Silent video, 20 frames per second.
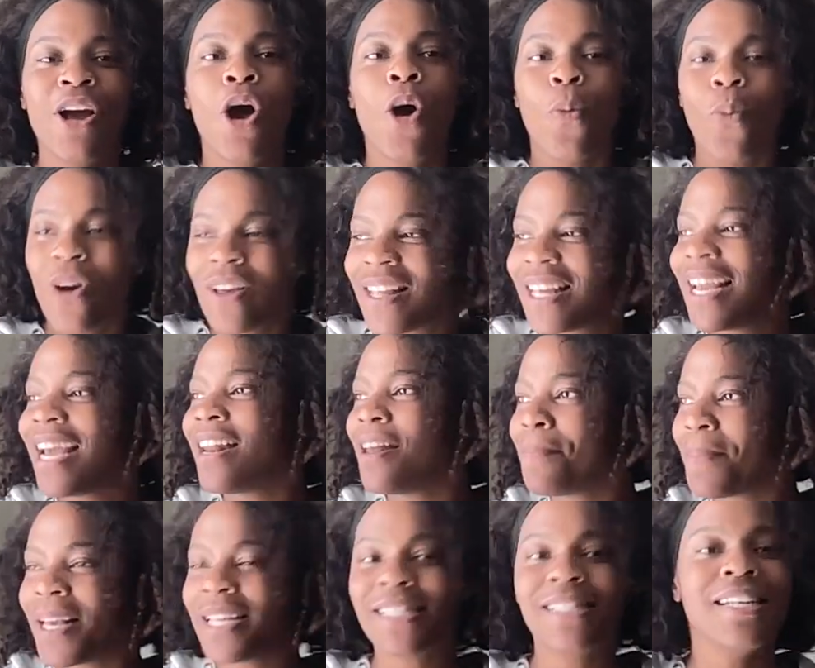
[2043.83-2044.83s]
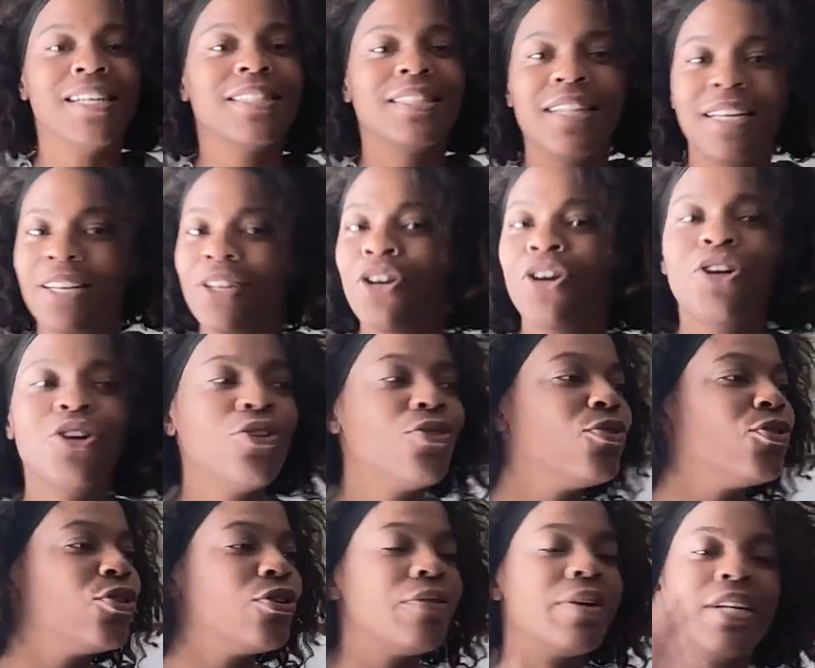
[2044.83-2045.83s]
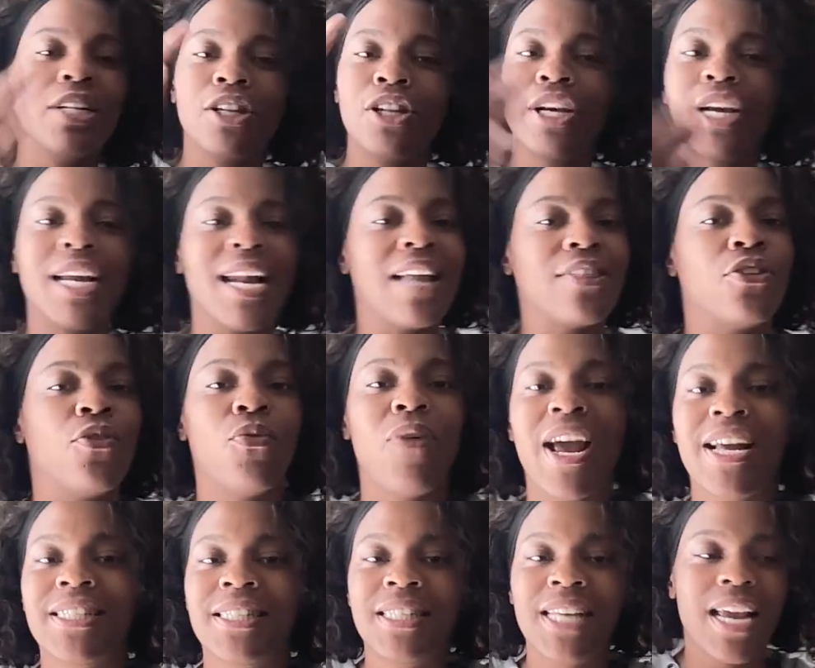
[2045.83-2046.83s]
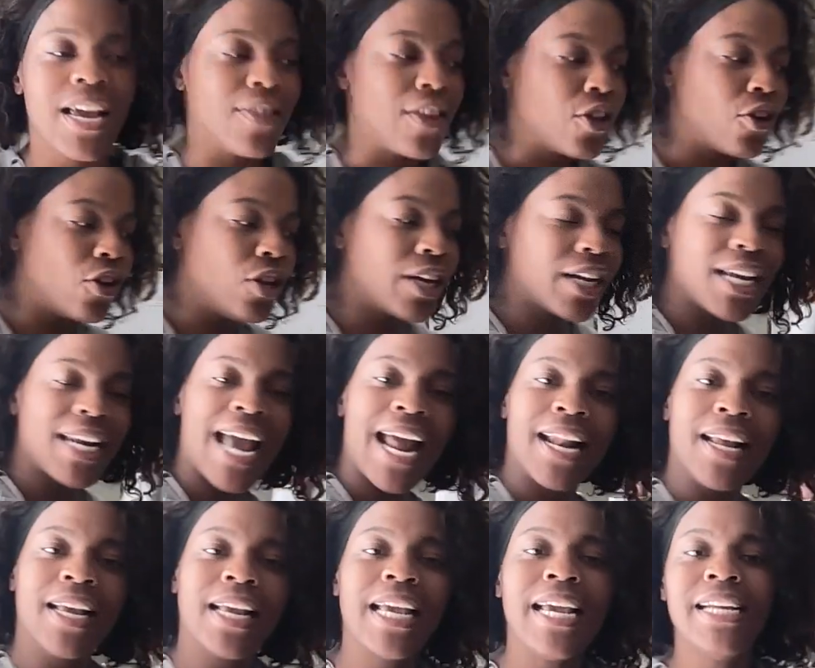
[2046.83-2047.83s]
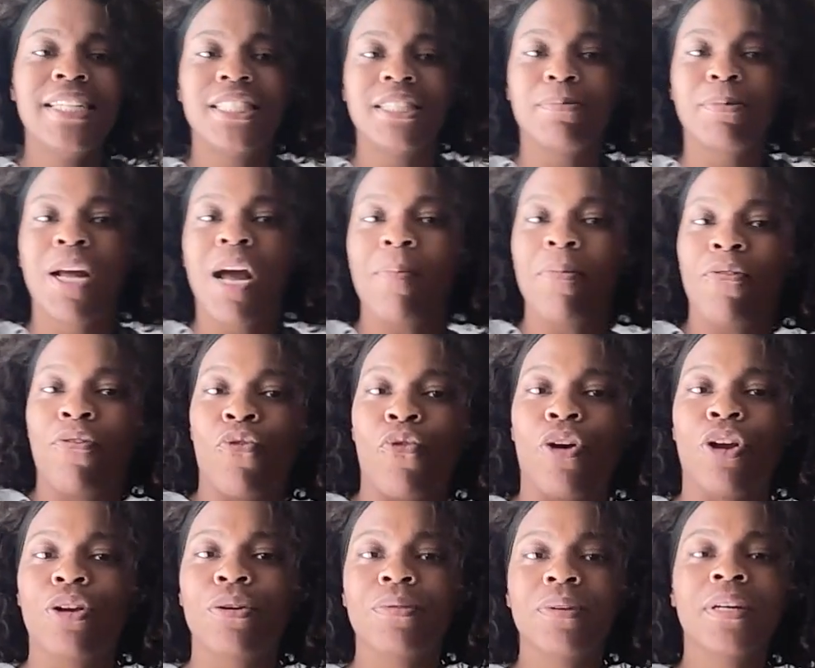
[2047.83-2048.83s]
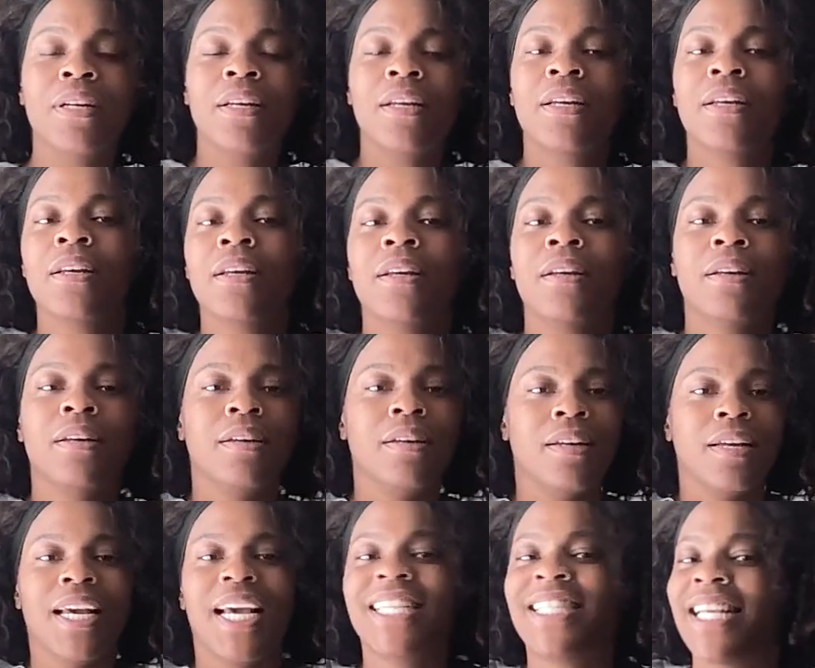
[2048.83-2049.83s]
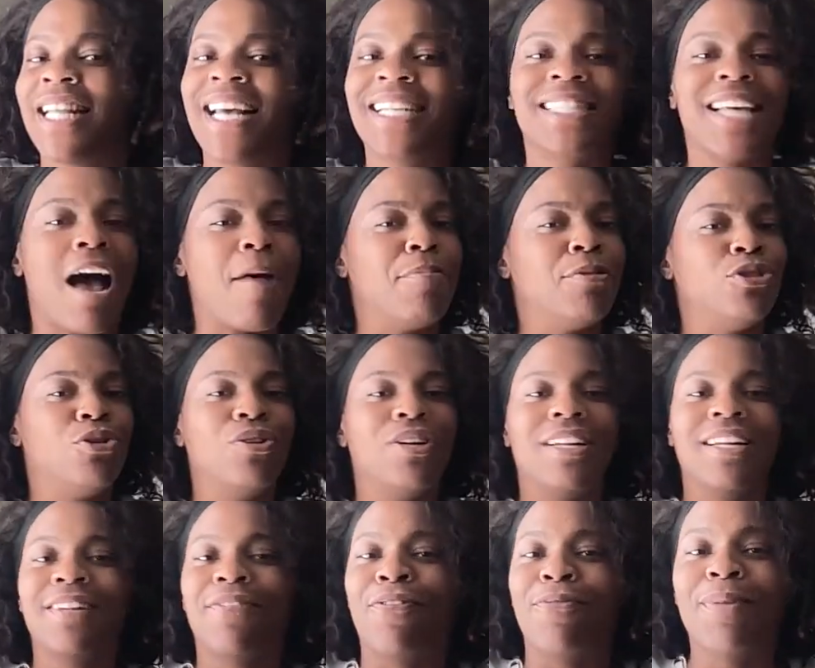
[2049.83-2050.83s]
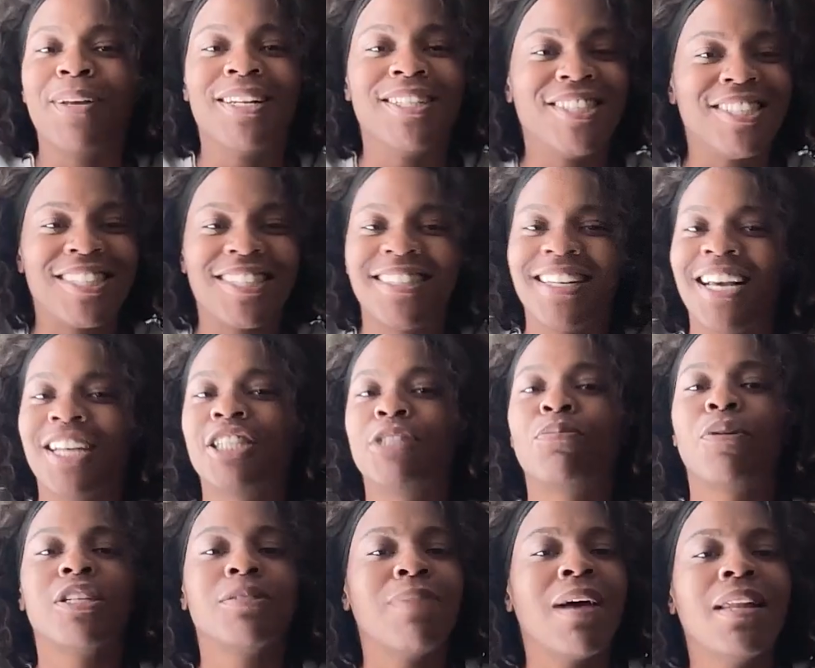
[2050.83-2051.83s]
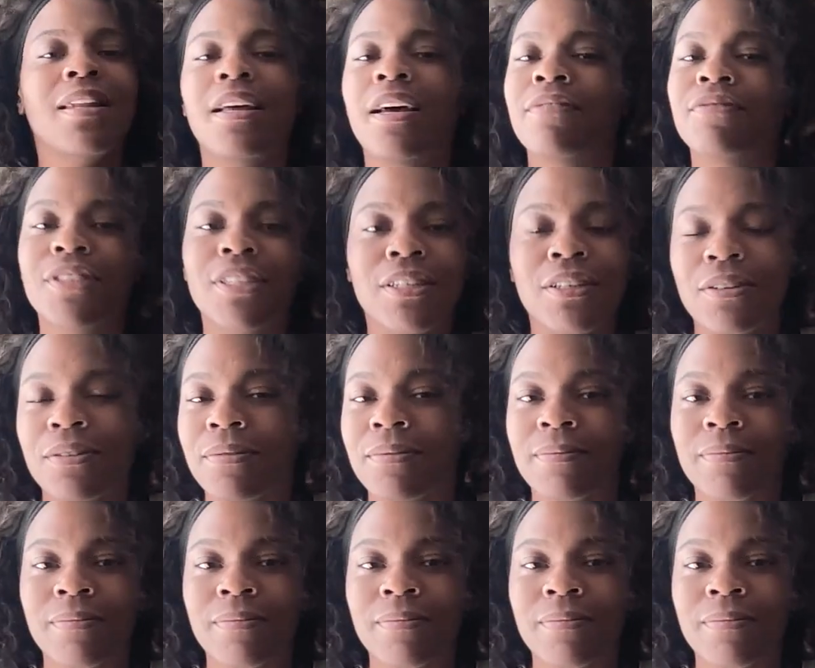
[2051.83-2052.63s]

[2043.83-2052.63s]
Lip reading: where the enemy is you are looking at the Red Sea, and then you're looking at Egypt coming for you, he said, that's the opportunity for me to just express my love to you.